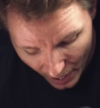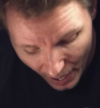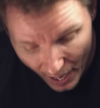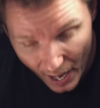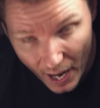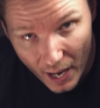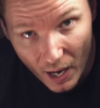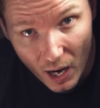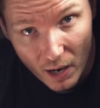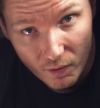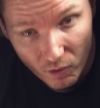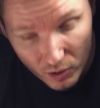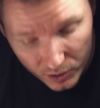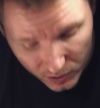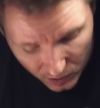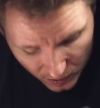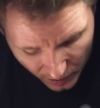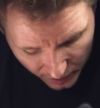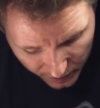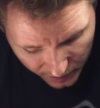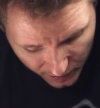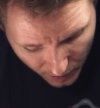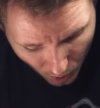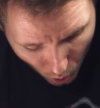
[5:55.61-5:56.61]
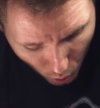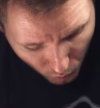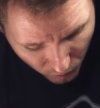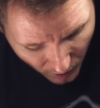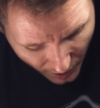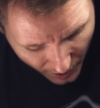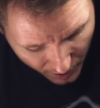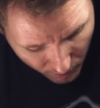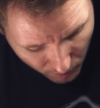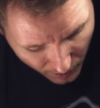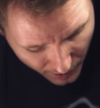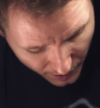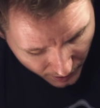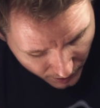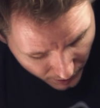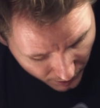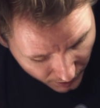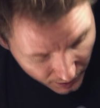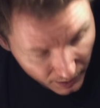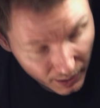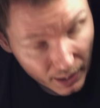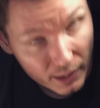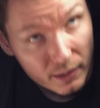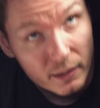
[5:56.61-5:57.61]
And I've also got the overhead
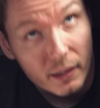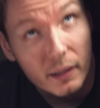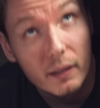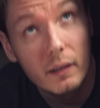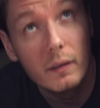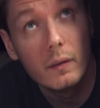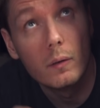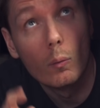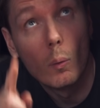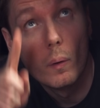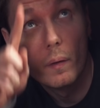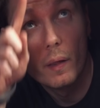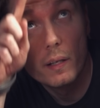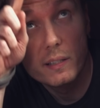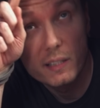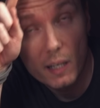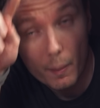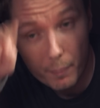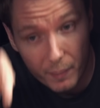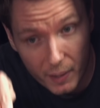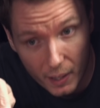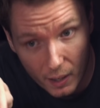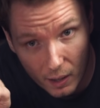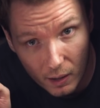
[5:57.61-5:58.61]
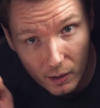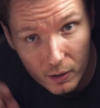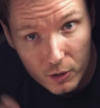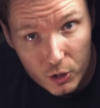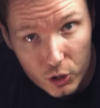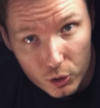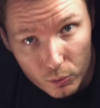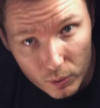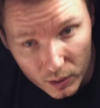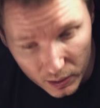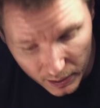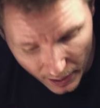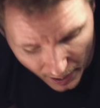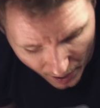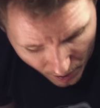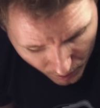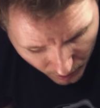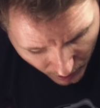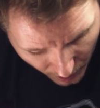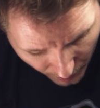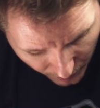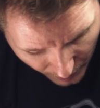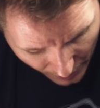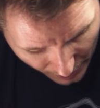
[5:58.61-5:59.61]
rig connected, the one that's up there shooting
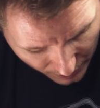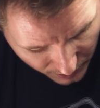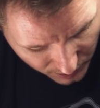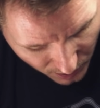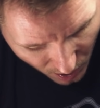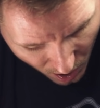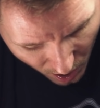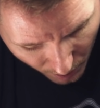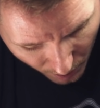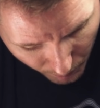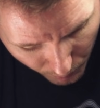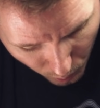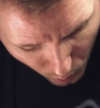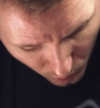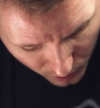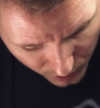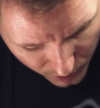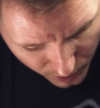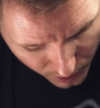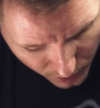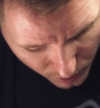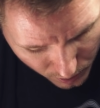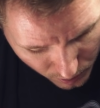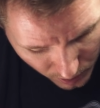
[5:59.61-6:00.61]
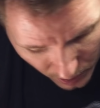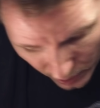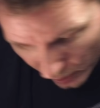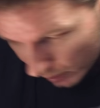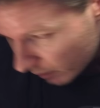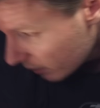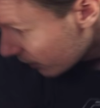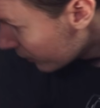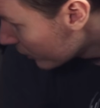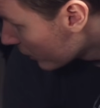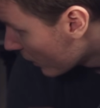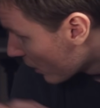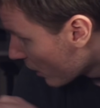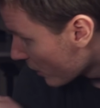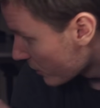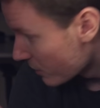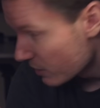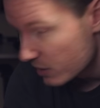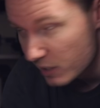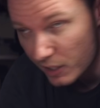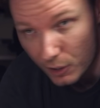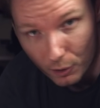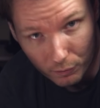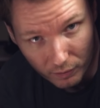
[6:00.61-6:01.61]
down, and that's on port two. You can also
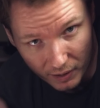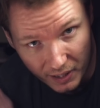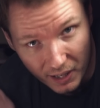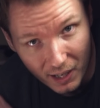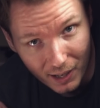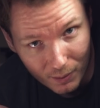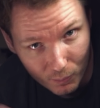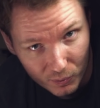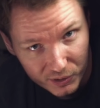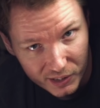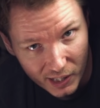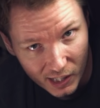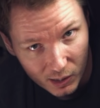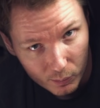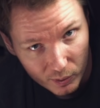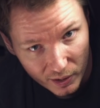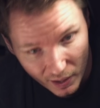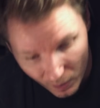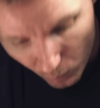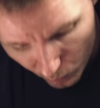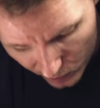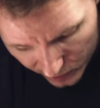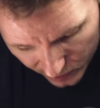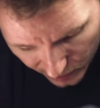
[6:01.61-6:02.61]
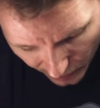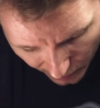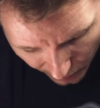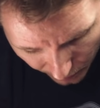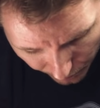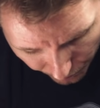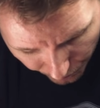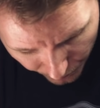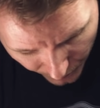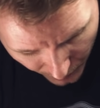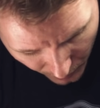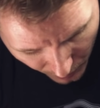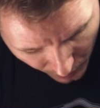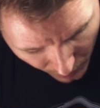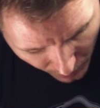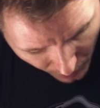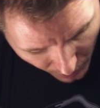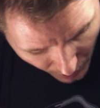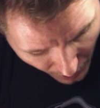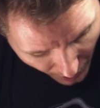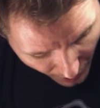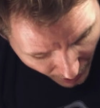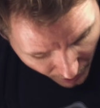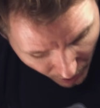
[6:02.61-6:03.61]
see it over here, and we'll talk about in one second.
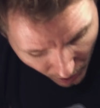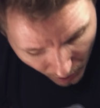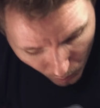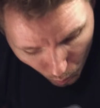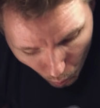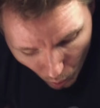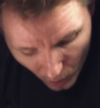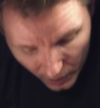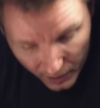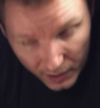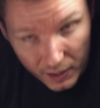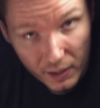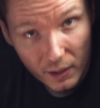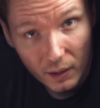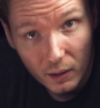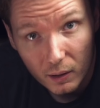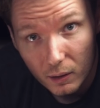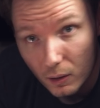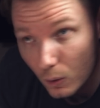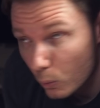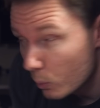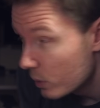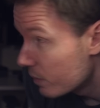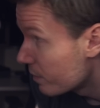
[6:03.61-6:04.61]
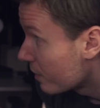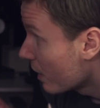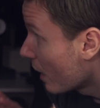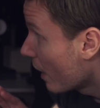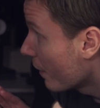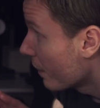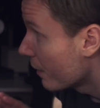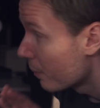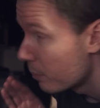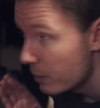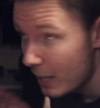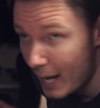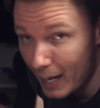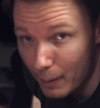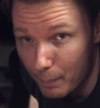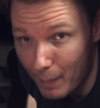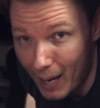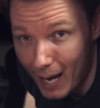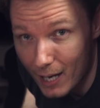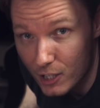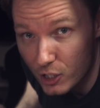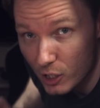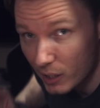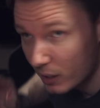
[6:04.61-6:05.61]
And on one here, we've got the
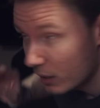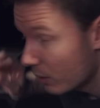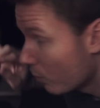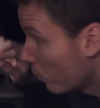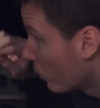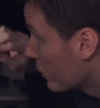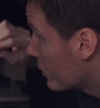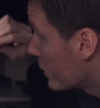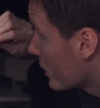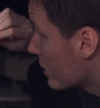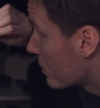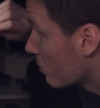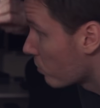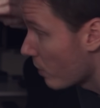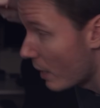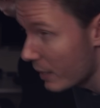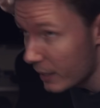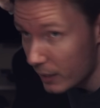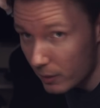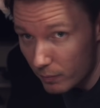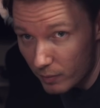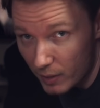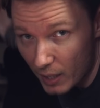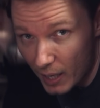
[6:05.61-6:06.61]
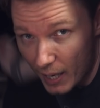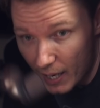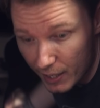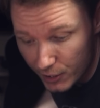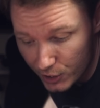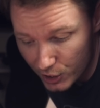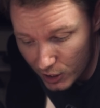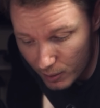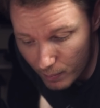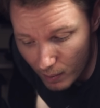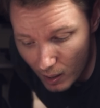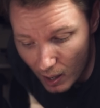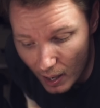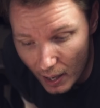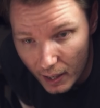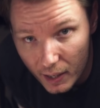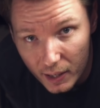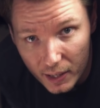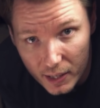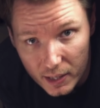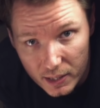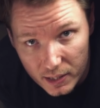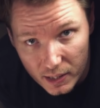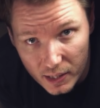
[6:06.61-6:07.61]
Blackmagic, which is running via HDMI
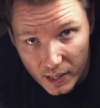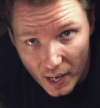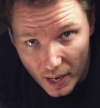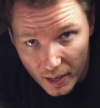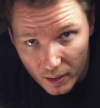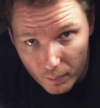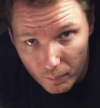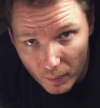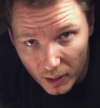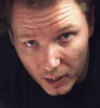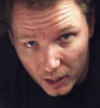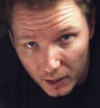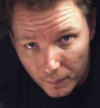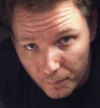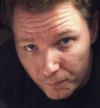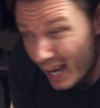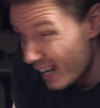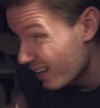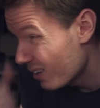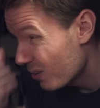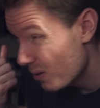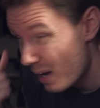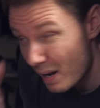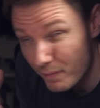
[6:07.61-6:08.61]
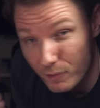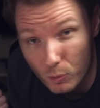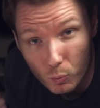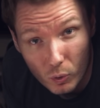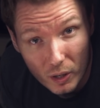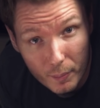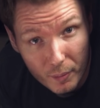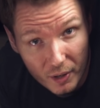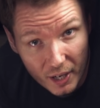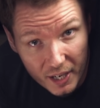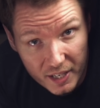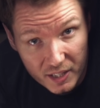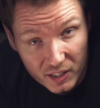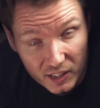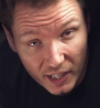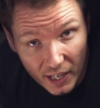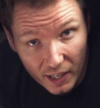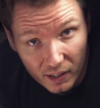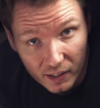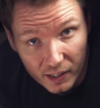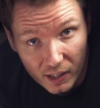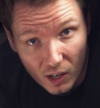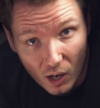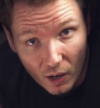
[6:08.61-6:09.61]
into the ATEM Mini. And I don't have to worry about any
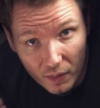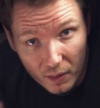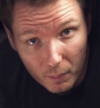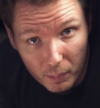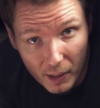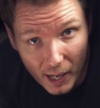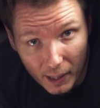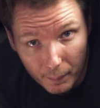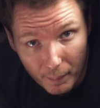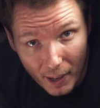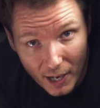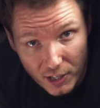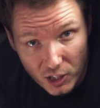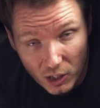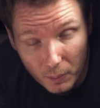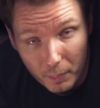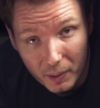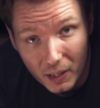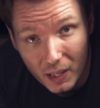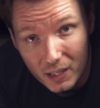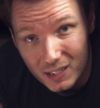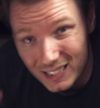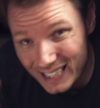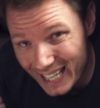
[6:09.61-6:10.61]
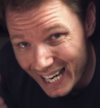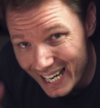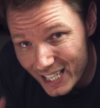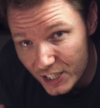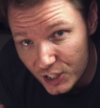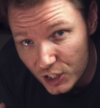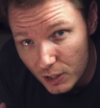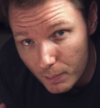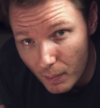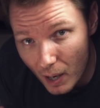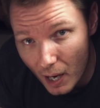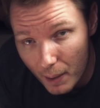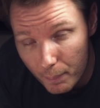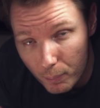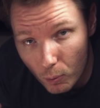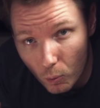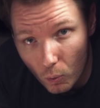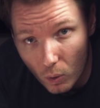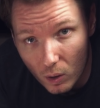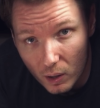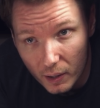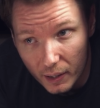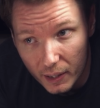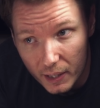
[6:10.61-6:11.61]
scaling on the Blackmagic because the HDMI
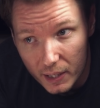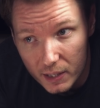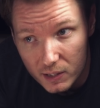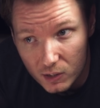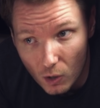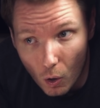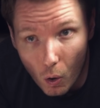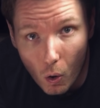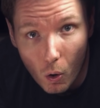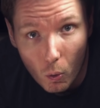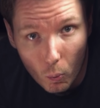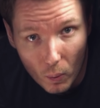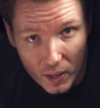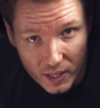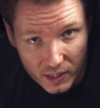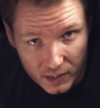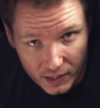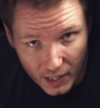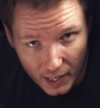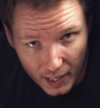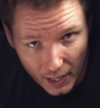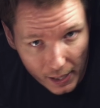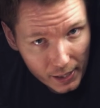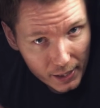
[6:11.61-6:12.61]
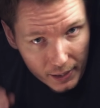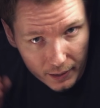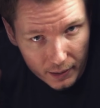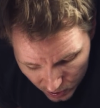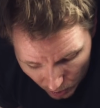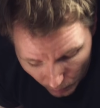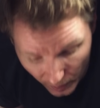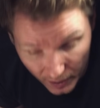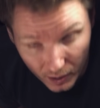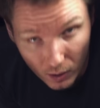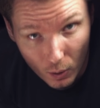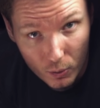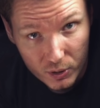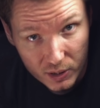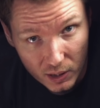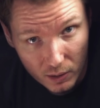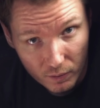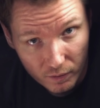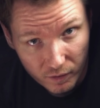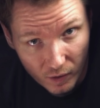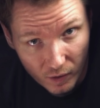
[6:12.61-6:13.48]
port is always 1080. So it goes in